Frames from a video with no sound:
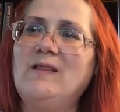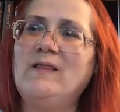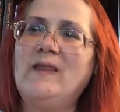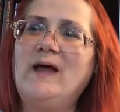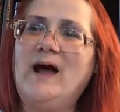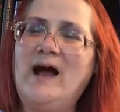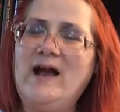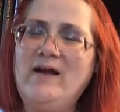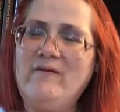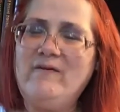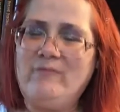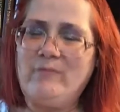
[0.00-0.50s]

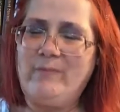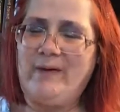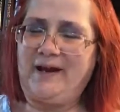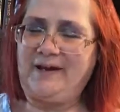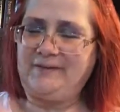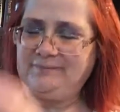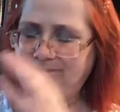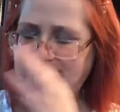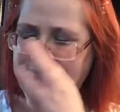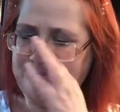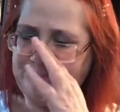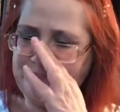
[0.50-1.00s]
Hi everybody.
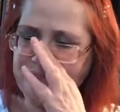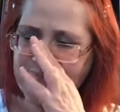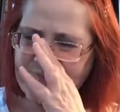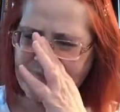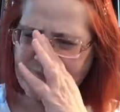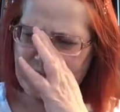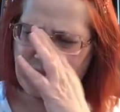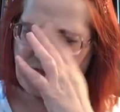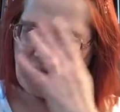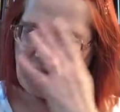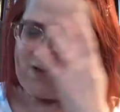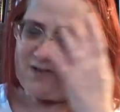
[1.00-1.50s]

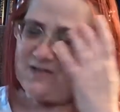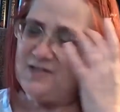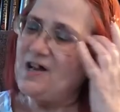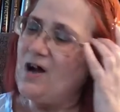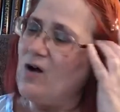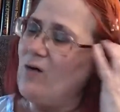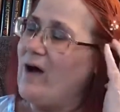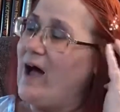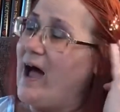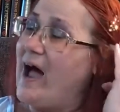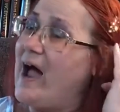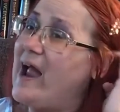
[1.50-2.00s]
So
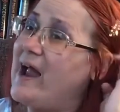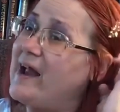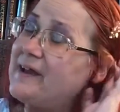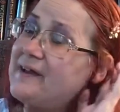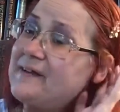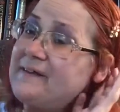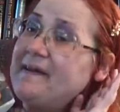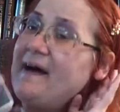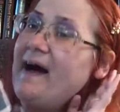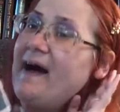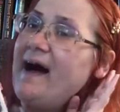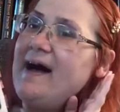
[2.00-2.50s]
I
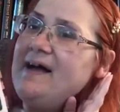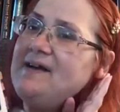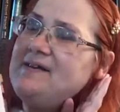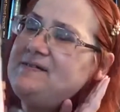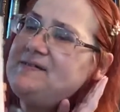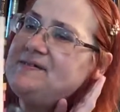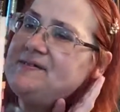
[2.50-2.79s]
got